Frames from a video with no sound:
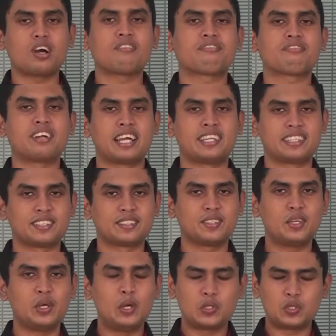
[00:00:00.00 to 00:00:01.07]
of
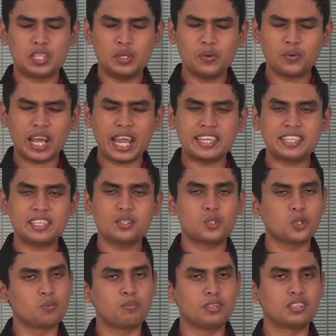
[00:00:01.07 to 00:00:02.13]
writing. So your writing
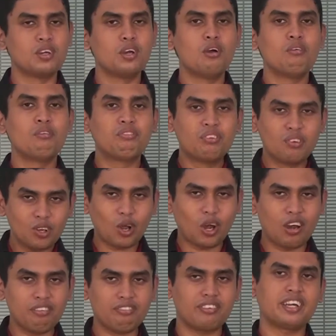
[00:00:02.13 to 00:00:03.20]
should be full
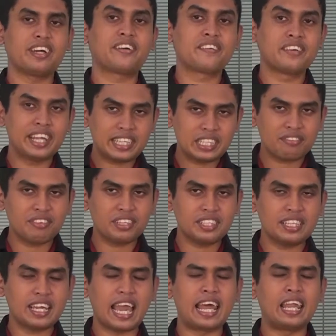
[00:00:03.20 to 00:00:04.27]
of
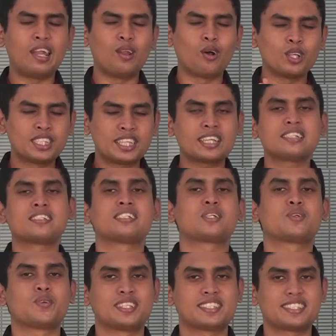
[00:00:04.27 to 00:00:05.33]
creativity and logical
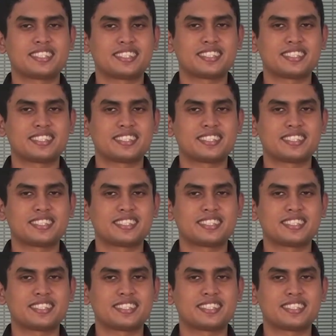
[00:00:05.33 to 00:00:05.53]
sequence.